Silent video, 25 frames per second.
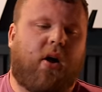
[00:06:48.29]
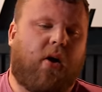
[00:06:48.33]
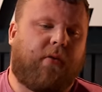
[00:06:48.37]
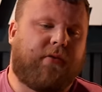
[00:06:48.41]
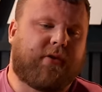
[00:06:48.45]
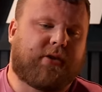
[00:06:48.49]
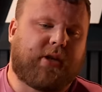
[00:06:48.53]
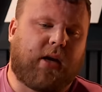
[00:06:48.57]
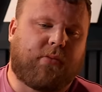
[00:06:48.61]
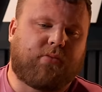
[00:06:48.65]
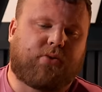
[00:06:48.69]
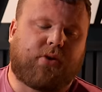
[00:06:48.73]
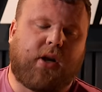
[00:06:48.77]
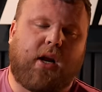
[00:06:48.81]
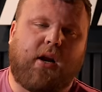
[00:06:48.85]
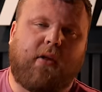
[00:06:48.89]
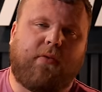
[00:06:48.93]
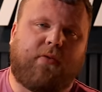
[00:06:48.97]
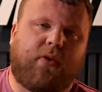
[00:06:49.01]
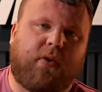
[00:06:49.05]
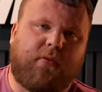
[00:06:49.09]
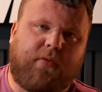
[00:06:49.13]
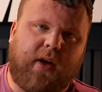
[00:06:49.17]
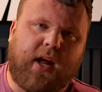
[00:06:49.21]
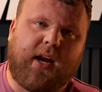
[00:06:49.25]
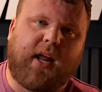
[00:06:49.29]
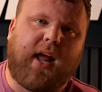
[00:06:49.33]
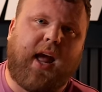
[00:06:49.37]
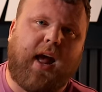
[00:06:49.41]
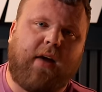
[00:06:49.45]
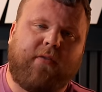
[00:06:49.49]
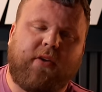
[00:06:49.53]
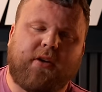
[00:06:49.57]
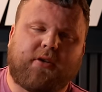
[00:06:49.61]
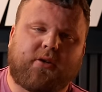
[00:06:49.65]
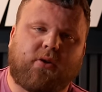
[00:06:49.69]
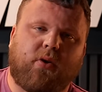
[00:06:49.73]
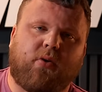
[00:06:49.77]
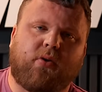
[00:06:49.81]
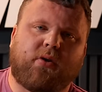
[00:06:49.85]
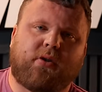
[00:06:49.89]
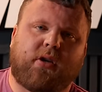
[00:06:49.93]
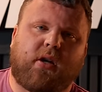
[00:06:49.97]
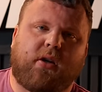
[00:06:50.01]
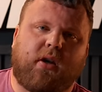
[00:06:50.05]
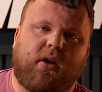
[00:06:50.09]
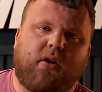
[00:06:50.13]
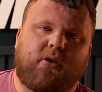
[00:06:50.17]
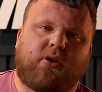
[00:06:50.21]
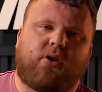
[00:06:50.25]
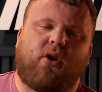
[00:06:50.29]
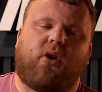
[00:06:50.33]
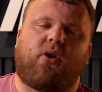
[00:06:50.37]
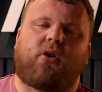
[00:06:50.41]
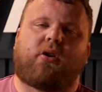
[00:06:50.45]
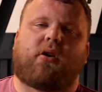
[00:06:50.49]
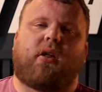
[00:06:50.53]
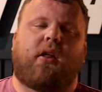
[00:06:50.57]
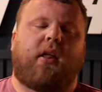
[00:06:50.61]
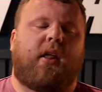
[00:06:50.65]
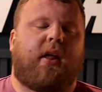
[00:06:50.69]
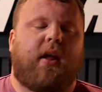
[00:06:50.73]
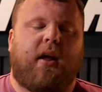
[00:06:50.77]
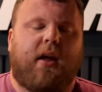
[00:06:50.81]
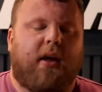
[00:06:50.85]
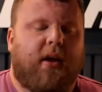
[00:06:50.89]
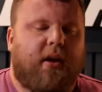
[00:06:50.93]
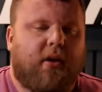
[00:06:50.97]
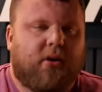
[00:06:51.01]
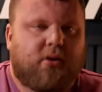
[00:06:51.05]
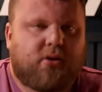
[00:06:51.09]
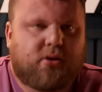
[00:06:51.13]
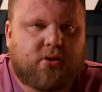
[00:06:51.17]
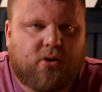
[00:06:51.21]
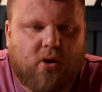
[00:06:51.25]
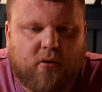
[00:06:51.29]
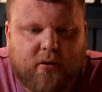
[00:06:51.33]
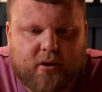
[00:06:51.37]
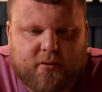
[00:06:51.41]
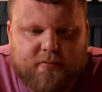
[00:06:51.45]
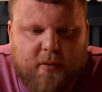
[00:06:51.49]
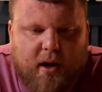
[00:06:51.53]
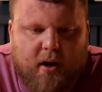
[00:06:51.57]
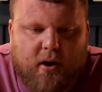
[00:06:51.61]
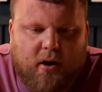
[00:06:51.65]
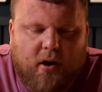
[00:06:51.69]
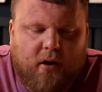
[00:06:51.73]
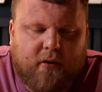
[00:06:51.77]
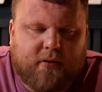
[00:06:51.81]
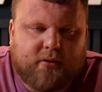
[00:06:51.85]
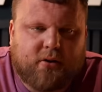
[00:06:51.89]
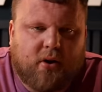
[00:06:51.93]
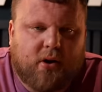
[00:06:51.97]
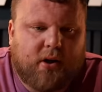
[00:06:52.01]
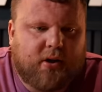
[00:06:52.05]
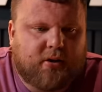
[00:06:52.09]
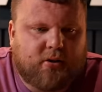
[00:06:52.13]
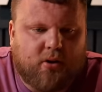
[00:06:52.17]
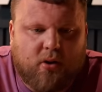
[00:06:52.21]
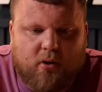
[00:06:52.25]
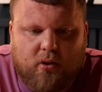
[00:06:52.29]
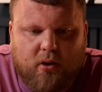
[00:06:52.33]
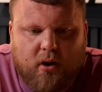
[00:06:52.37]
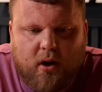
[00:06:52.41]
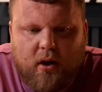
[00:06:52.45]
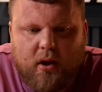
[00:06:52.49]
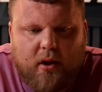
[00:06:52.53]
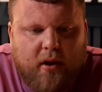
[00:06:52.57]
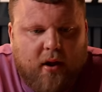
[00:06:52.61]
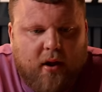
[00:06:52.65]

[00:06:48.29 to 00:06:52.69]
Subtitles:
Obviously, I'm training for very heavy stones at the strongest man on earth, sorry, so